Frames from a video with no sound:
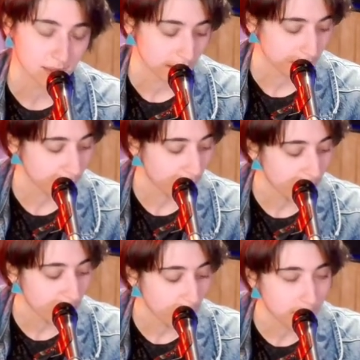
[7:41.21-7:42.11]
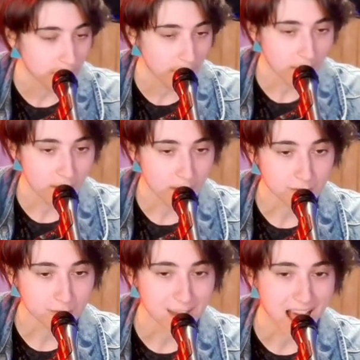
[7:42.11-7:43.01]
but the bird
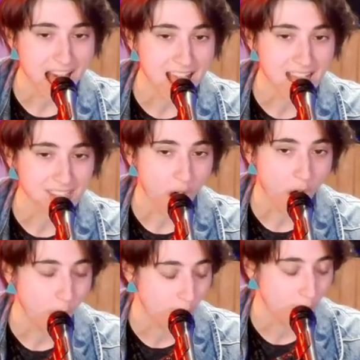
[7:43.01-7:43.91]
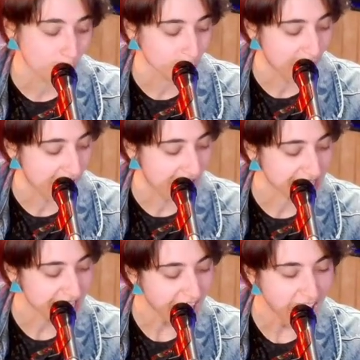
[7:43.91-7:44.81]
flies home and
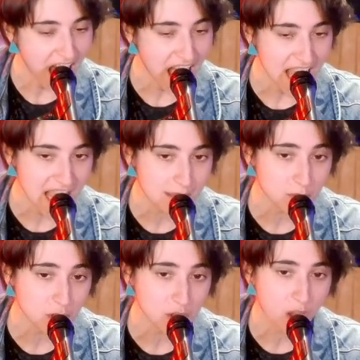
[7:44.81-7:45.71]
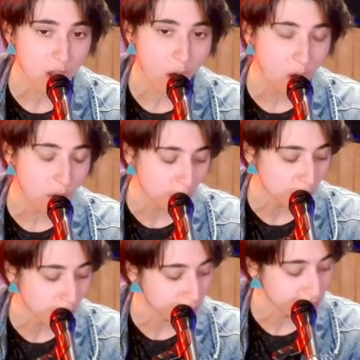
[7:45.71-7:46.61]
I'm
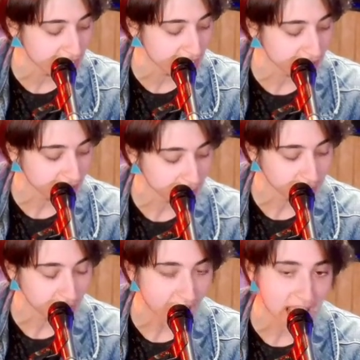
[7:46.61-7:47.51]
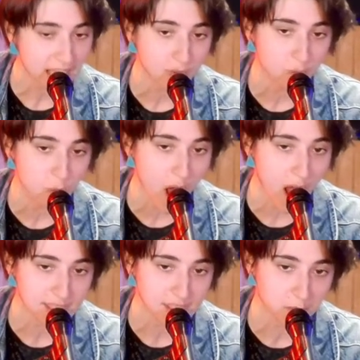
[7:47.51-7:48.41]
alone in a blank white
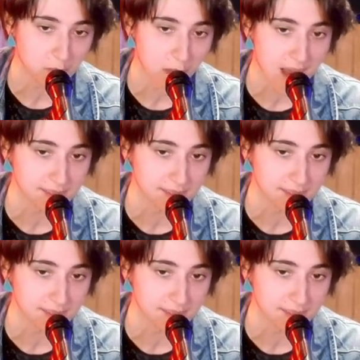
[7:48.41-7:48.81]
space